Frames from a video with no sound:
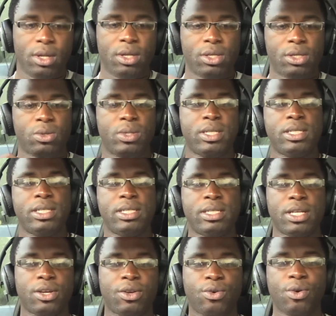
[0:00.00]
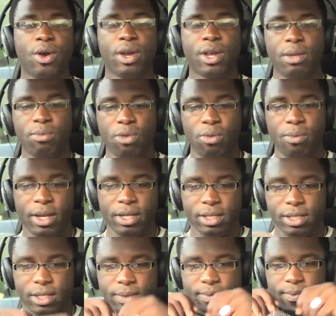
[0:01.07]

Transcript: So this is the crowning moment.